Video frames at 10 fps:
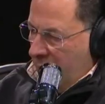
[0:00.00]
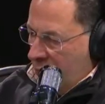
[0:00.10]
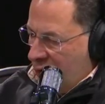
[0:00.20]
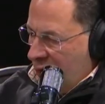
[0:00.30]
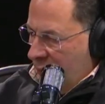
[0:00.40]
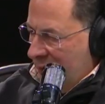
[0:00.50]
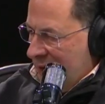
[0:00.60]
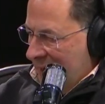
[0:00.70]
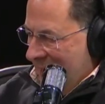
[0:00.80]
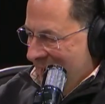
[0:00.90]
we or should we
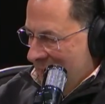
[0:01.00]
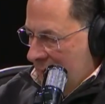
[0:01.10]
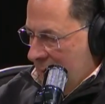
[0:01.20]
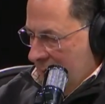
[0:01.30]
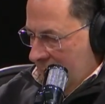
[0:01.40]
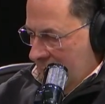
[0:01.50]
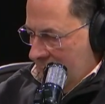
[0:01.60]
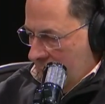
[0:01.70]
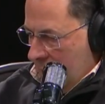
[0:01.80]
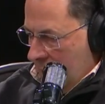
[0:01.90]
take
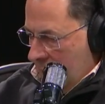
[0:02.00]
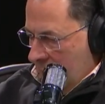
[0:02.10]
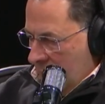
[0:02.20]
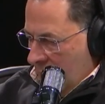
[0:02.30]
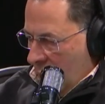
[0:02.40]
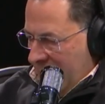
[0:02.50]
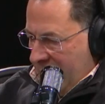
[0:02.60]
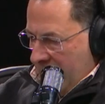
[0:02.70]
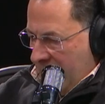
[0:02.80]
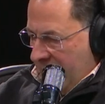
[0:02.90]
anything
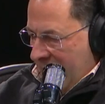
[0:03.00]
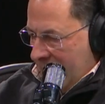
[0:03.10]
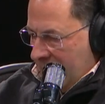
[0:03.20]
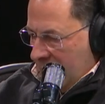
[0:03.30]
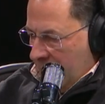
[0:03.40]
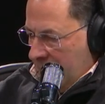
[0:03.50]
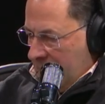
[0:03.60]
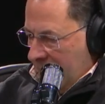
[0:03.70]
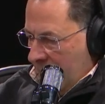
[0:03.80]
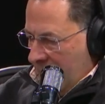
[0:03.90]
away from the fact that they'll be
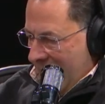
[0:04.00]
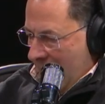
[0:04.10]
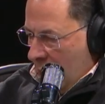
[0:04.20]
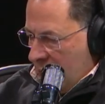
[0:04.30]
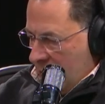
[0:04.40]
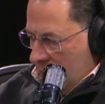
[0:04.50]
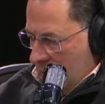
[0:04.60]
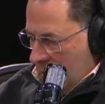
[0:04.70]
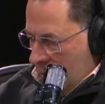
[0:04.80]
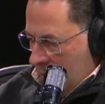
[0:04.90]
playing without
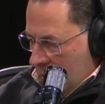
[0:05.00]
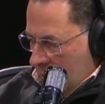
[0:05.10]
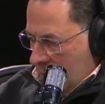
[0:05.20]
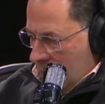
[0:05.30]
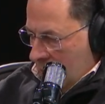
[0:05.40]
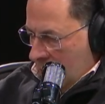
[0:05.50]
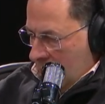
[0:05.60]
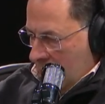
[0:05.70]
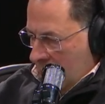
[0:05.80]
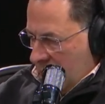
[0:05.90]

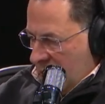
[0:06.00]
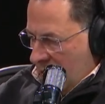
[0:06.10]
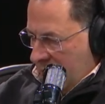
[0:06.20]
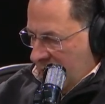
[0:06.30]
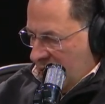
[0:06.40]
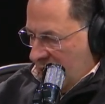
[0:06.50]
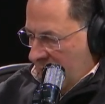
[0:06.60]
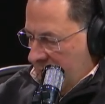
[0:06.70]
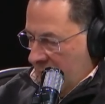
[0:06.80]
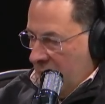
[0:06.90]
their starting
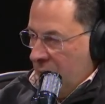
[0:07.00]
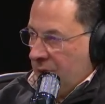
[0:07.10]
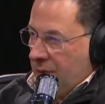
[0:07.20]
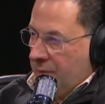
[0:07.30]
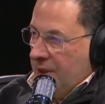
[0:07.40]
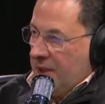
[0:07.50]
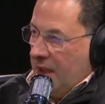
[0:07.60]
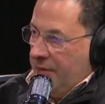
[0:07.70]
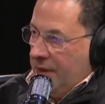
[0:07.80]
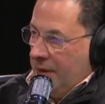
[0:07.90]
safety? They use 3
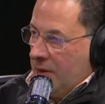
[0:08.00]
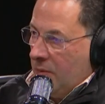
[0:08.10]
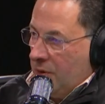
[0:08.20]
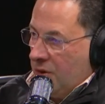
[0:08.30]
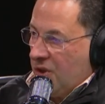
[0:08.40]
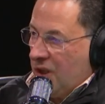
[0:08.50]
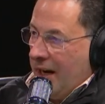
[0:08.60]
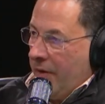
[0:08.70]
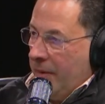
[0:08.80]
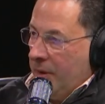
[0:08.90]
safeties, which is
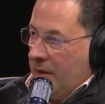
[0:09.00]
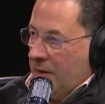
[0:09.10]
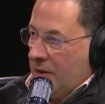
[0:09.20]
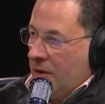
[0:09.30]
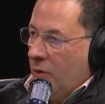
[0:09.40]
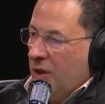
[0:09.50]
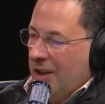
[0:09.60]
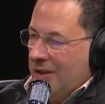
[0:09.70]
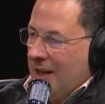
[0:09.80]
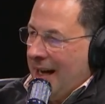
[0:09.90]
scary because so
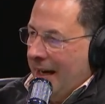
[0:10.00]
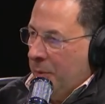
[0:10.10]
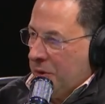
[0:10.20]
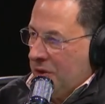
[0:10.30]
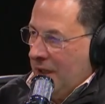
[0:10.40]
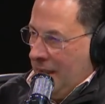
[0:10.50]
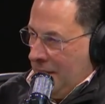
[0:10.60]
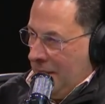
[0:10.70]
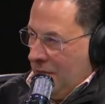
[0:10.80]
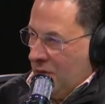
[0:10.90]
does Iowa
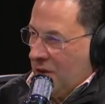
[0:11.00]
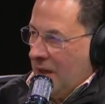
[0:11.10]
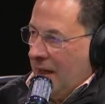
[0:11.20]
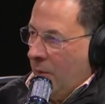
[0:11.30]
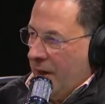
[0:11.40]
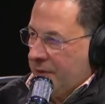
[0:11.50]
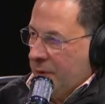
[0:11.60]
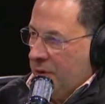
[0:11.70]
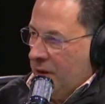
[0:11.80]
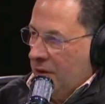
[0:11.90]
State. And you saw how West
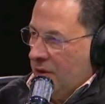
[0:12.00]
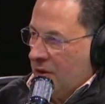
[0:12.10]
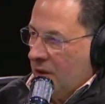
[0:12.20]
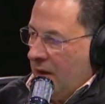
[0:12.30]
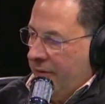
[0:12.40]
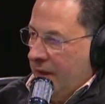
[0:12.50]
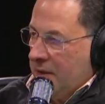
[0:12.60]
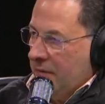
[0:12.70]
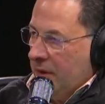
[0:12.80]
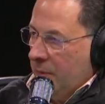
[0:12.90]
Virginia just
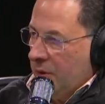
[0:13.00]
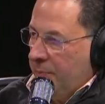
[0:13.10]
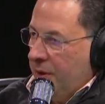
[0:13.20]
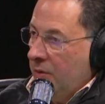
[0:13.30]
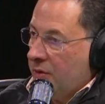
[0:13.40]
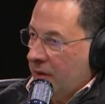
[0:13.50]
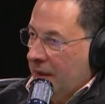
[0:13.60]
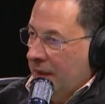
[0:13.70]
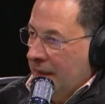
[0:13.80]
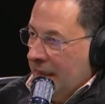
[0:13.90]
offensively was putrid